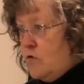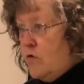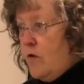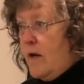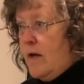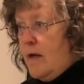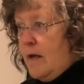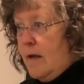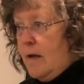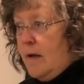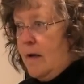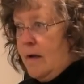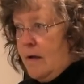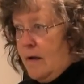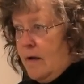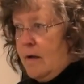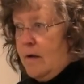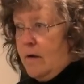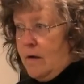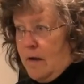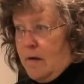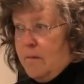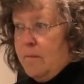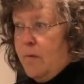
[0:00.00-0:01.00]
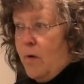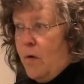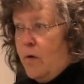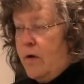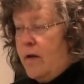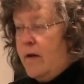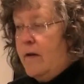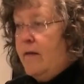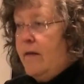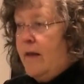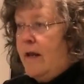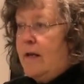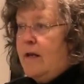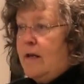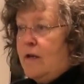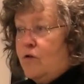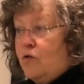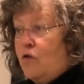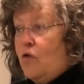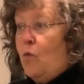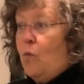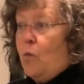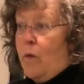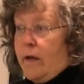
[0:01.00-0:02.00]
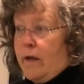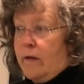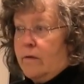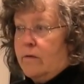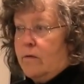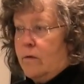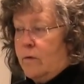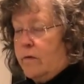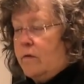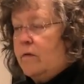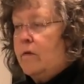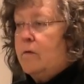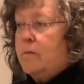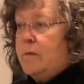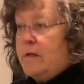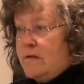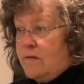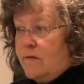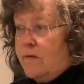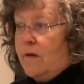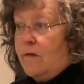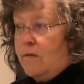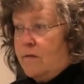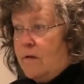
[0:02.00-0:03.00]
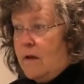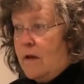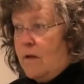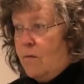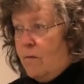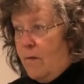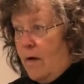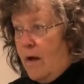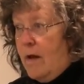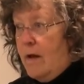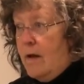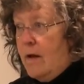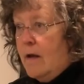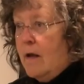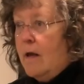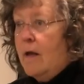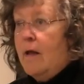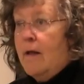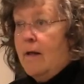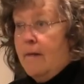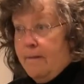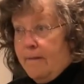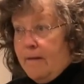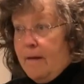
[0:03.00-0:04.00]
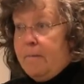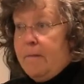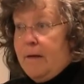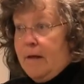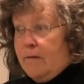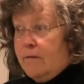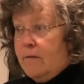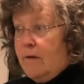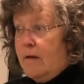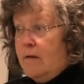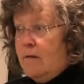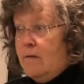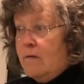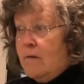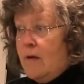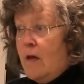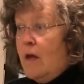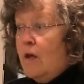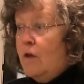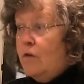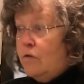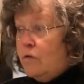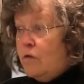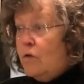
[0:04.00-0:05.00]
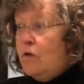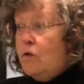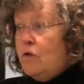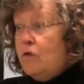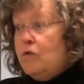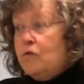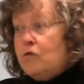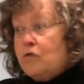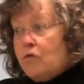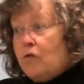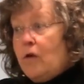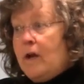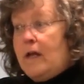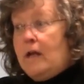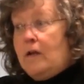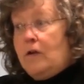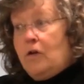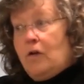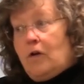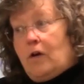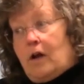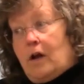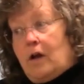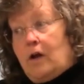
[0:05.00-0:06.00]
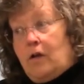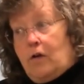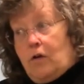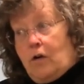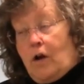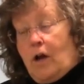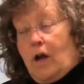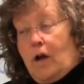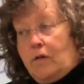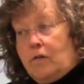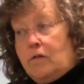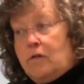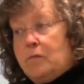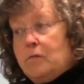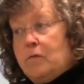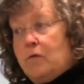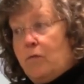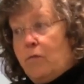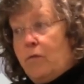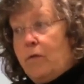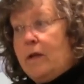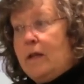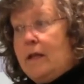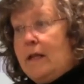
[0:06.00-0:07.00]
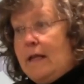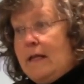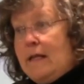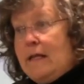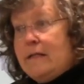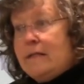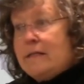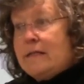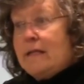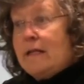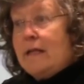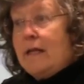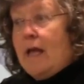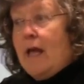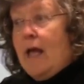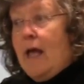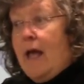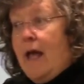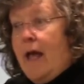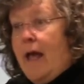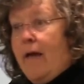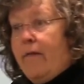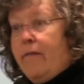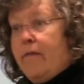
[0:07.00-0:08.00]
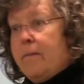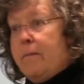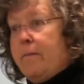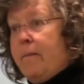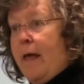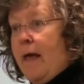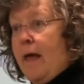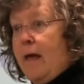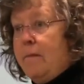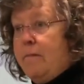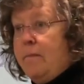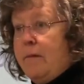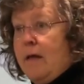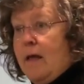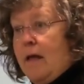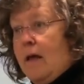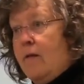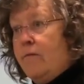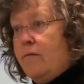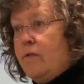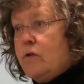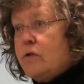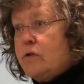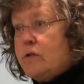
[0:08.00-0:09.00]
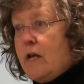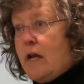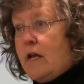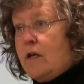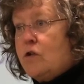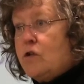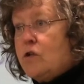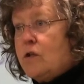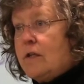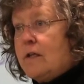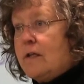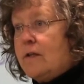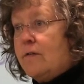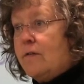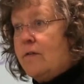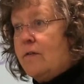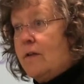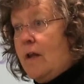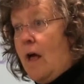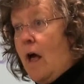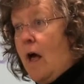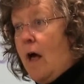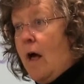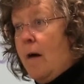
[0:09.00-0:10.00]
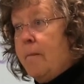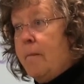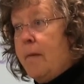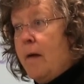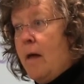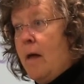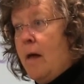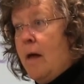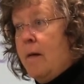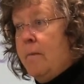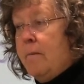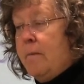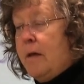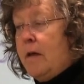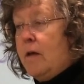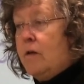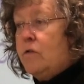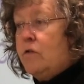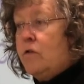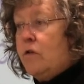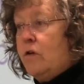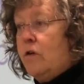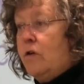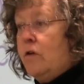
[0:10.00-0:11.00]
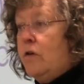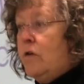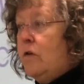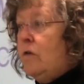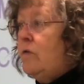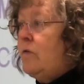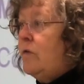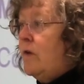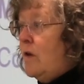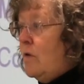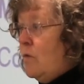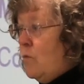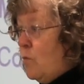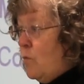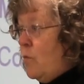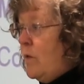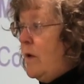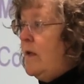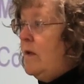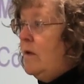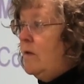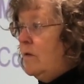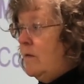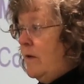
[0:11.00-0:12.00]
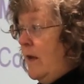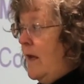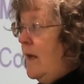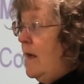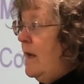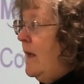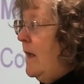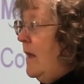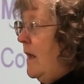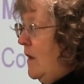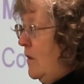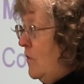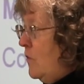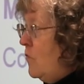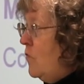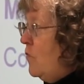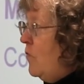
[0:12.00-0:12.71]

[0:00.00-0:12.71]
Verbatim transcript: training component, they need two weeks, so it's going to be 60, right? That makes sense? So you train your, your customer really easily, and the bad behaviors actually stop because you're using real data and